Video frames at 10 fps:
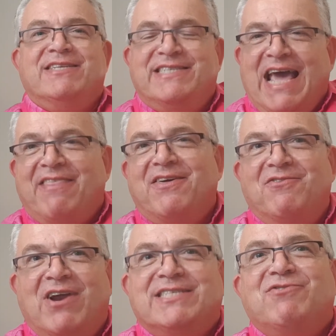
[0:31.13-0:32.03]
death
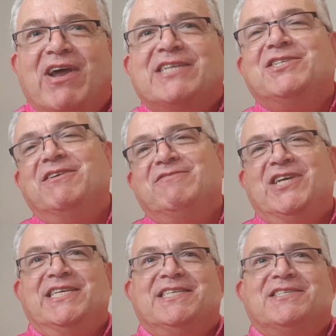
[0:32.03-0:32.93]
and resurrection of
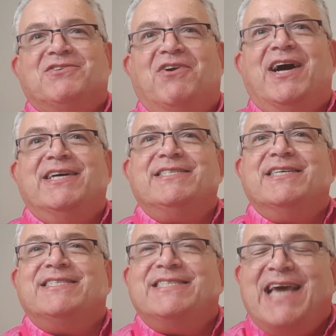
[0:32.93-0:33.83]
Jesus Christ
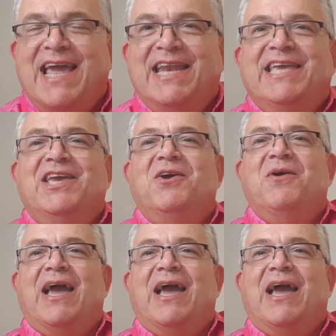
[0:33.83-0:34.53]
sustaining you